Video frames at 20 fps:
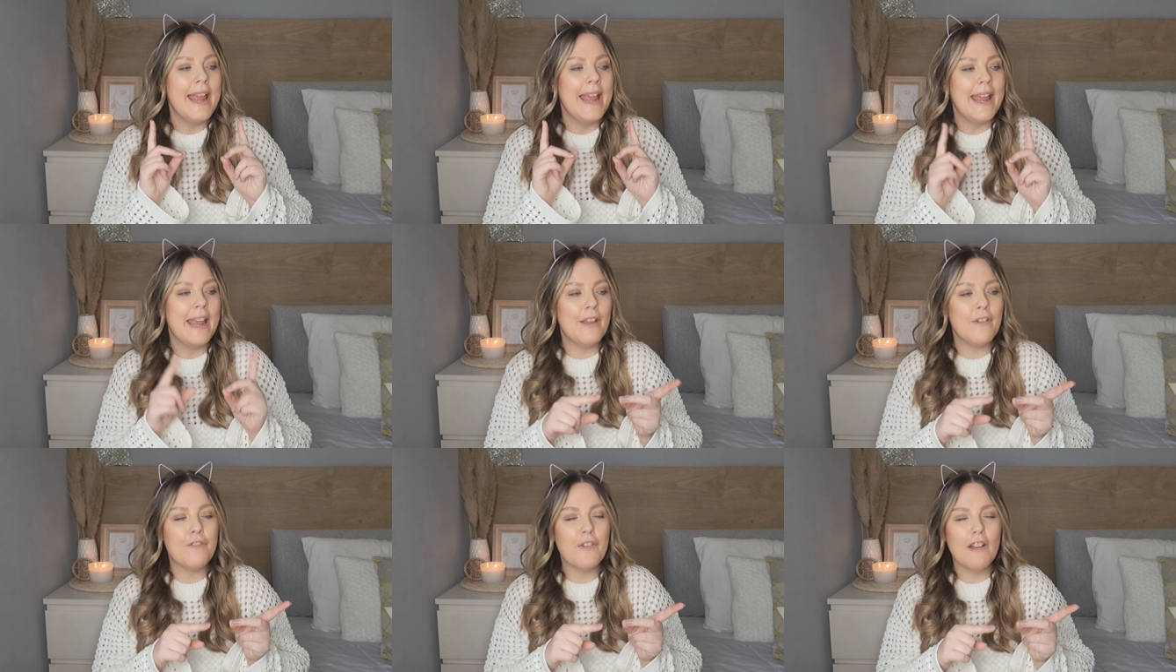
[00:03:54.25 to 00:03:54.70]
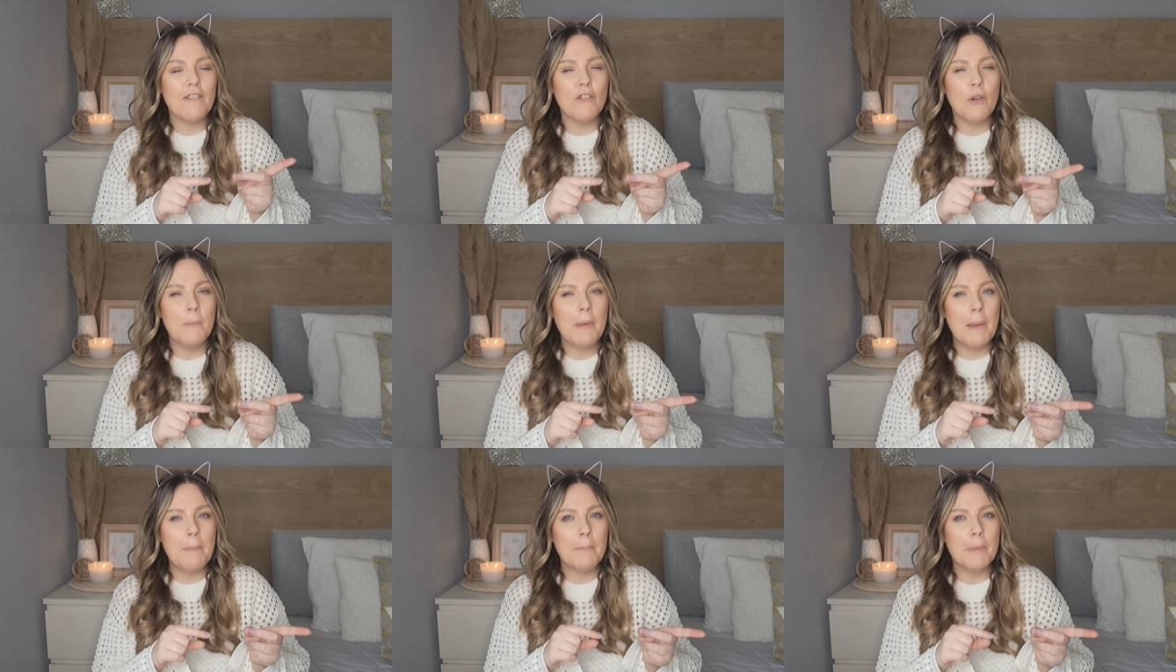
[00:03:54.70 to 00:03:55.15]
If I
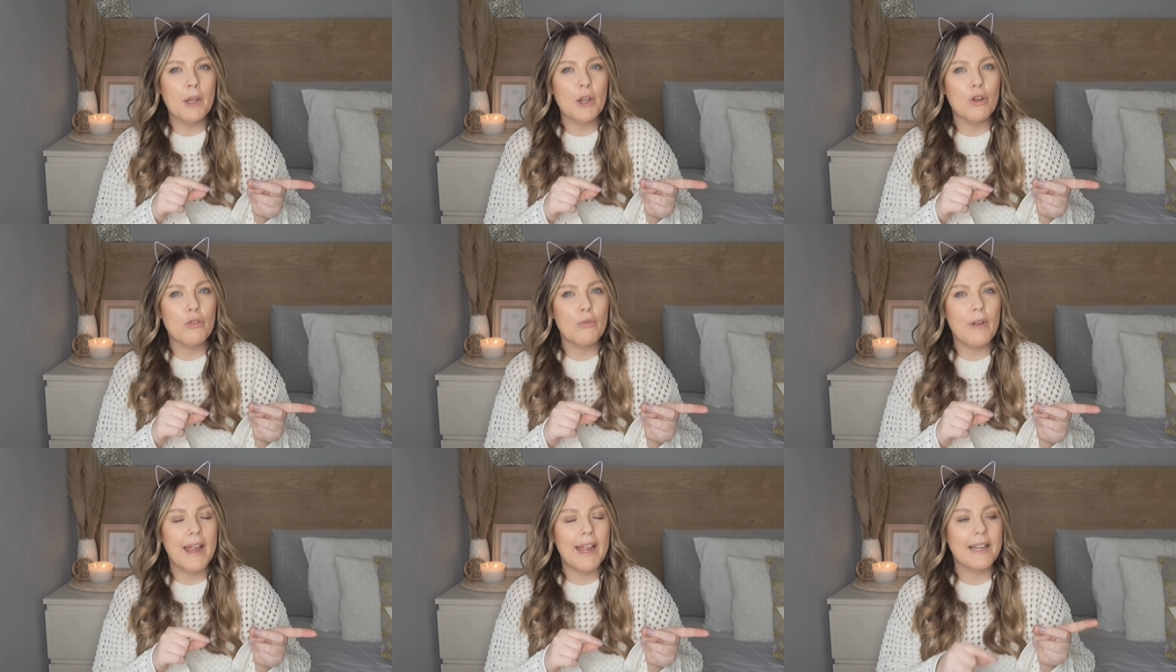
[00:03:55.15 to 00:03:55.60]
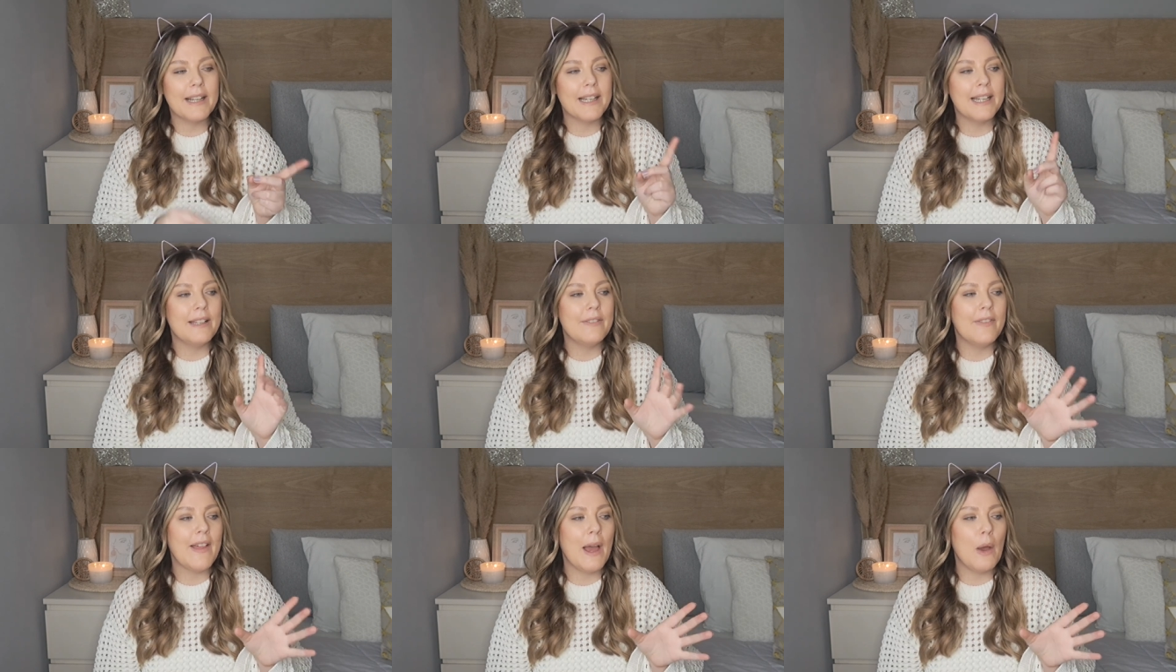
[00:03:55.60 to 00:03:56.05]
remember
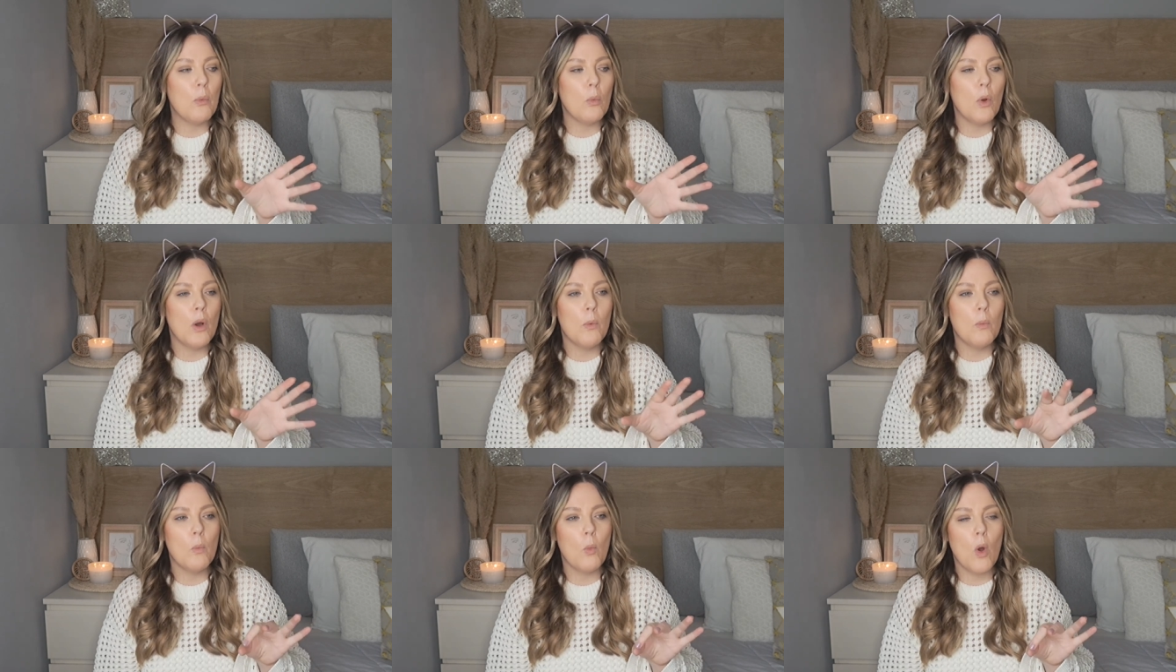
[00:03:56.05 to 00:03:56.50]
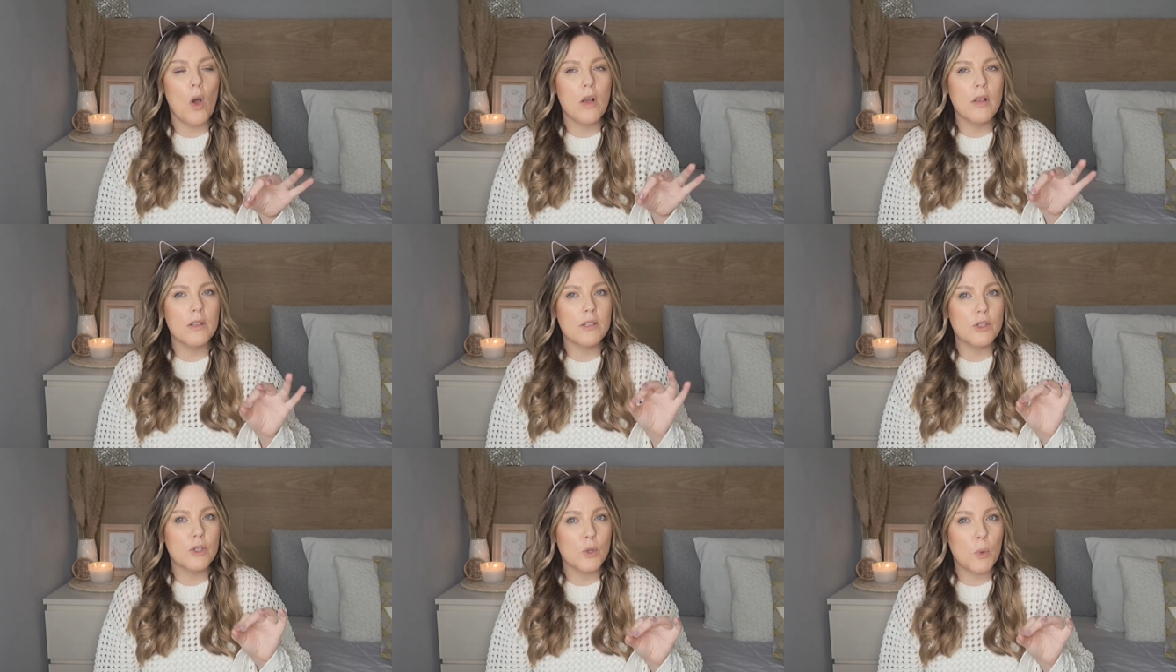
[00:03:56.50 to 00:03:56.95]
correctly, that one was